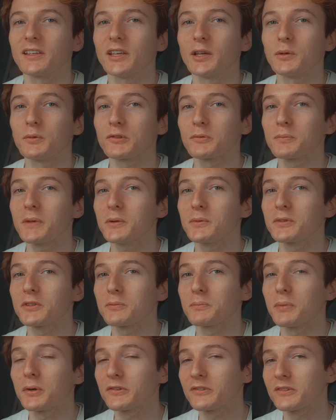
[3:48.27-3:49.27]
it was met
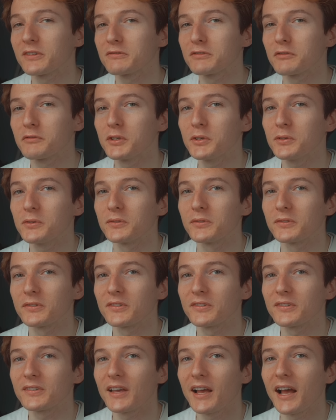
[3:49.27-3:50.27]
with positive
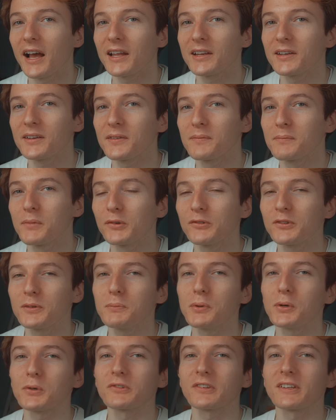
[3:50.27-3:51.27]
reviews, and most
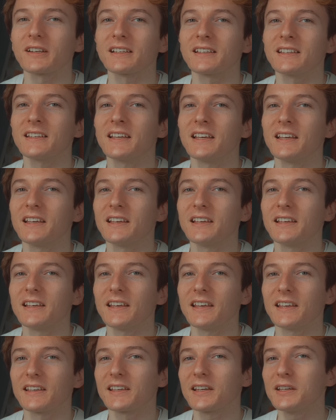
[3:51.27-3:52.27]
importantly,
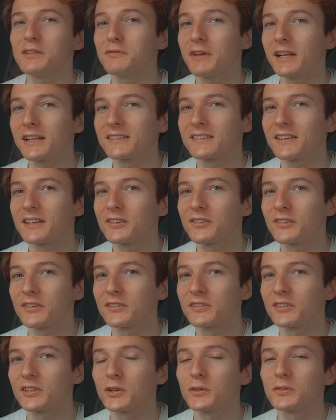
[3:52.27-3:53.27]
it gave
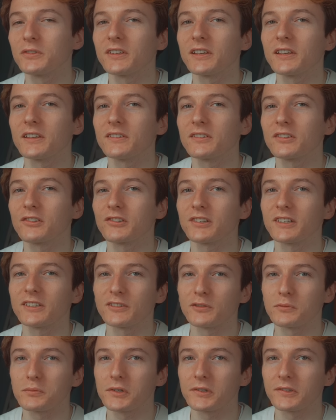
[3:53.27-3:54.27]
validation to Gotye's
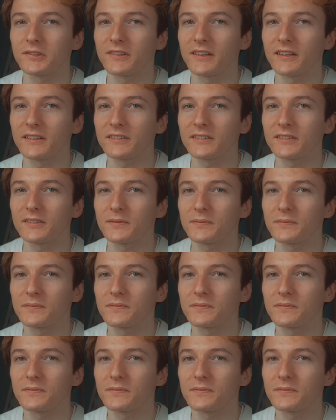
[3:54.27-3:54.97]
creative process.